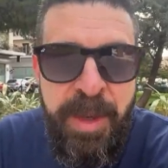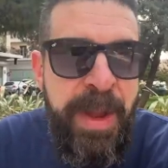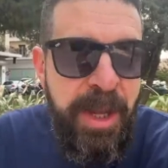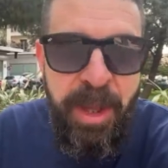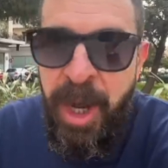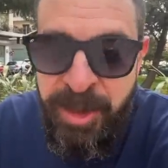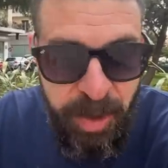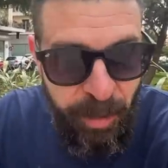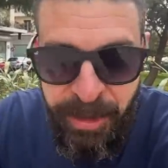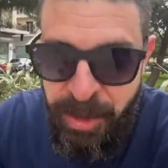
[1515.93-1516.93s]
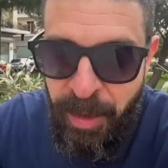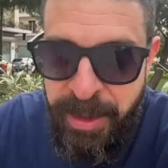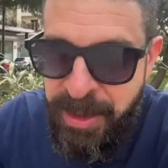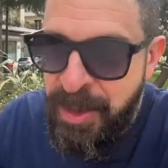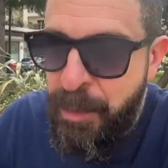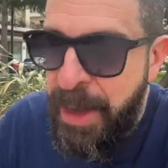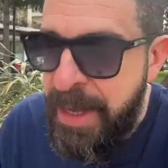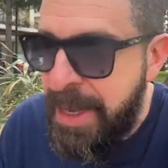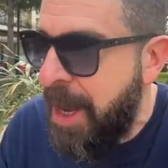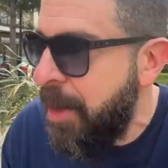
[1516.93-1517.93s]
To make a long story short, just to break
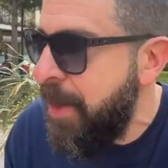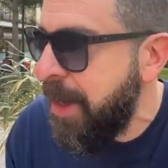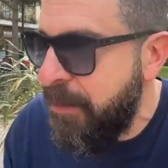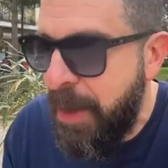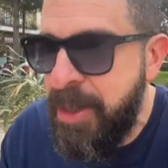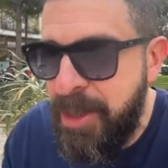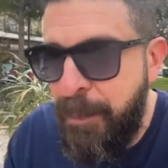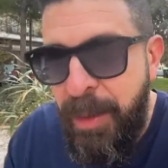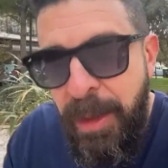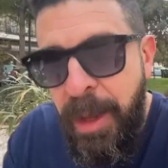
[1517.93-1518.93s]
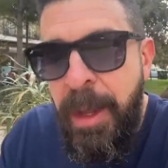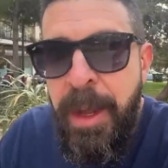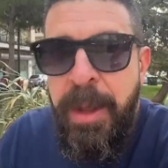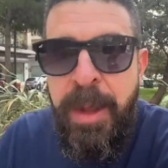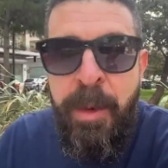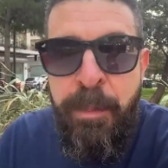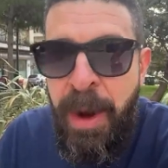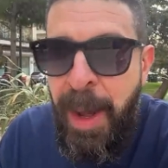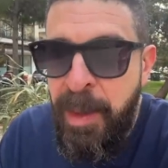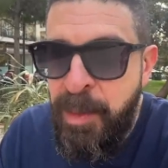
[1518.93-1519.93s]
it down and make it very simple, there were
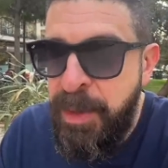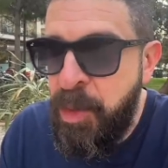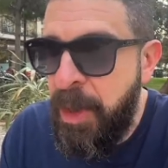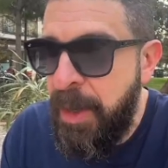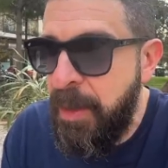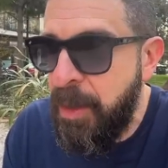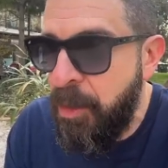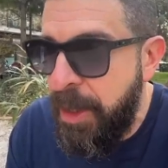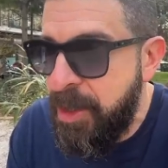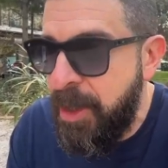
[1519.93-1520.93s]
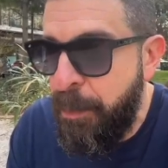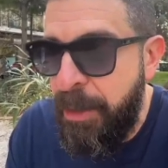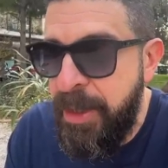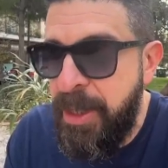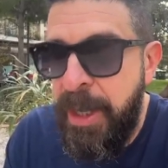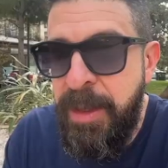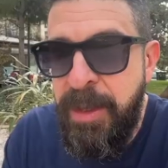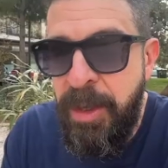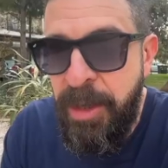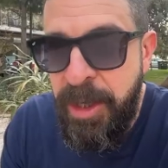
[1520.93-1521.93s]
problems between the Greek Cypriots and the
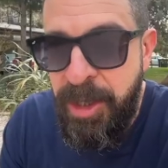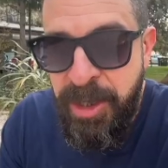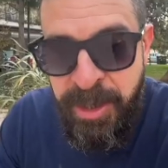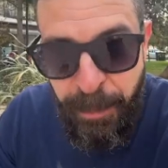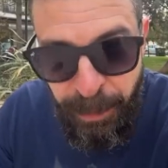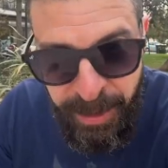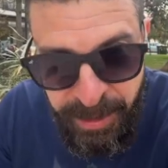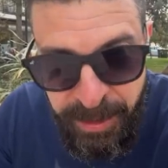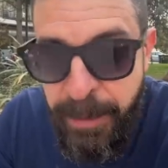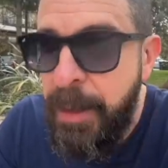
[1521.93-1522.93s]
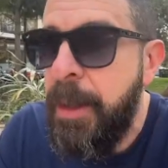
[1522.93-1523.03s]
Turkish Cypriots.